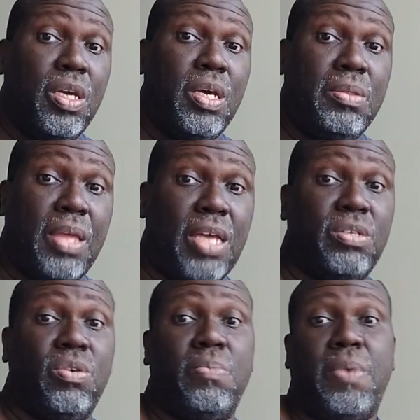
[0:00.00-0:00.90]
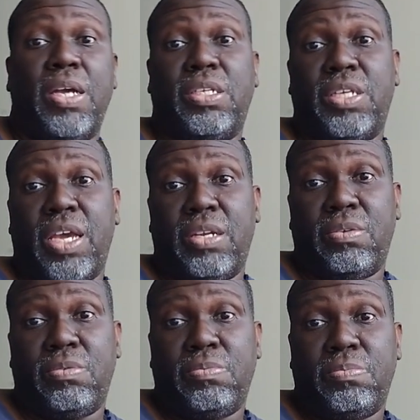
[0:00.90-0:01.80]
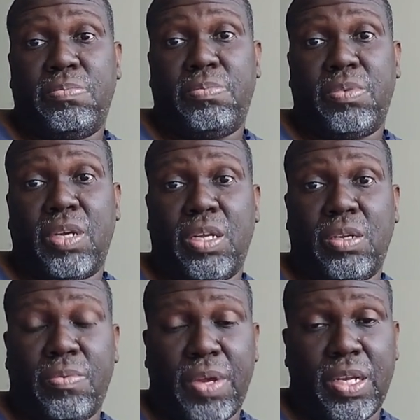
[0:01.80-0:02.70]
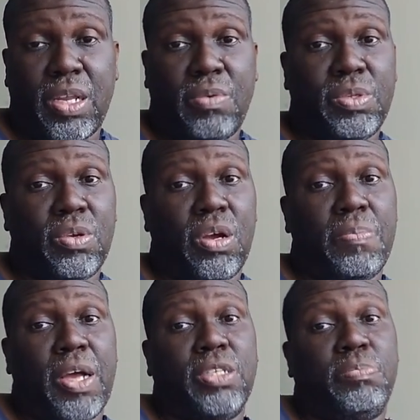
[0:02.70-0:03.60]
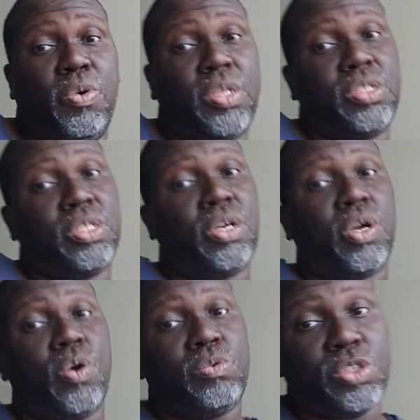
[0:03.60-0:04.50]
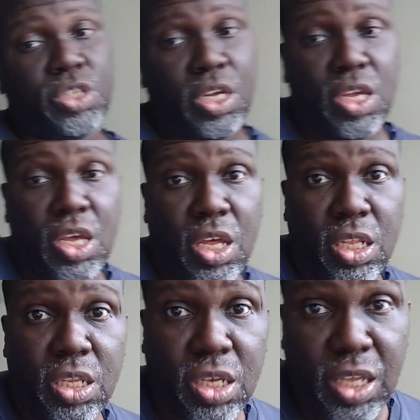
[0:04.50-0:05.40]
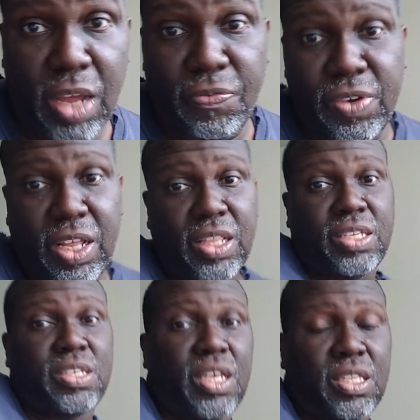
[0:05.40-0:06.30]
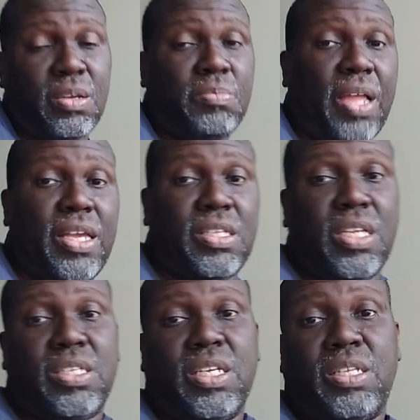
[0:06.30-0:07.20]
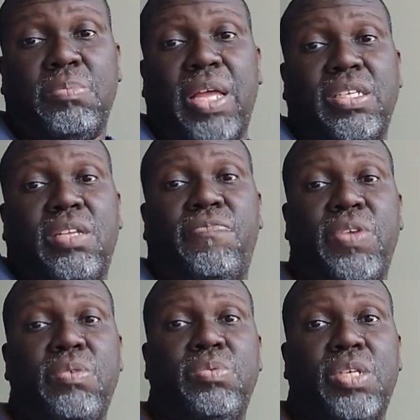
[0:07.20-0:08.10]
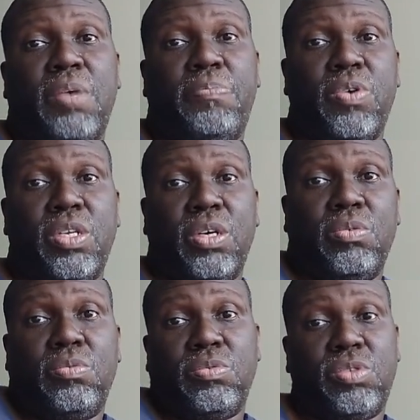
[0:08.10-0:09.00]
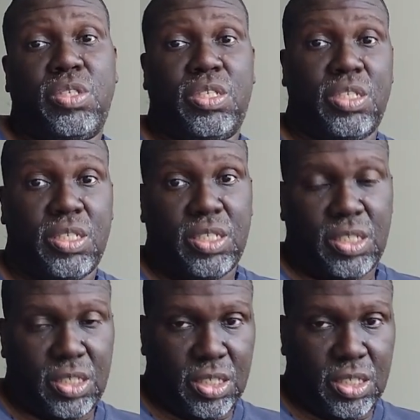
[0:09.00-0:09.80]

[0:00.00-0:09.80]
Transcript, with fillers: That's on my channel, on the red dot. We talk about sports. The coach. Look out for that. Let's get them like. Let's get them likes and views up on those.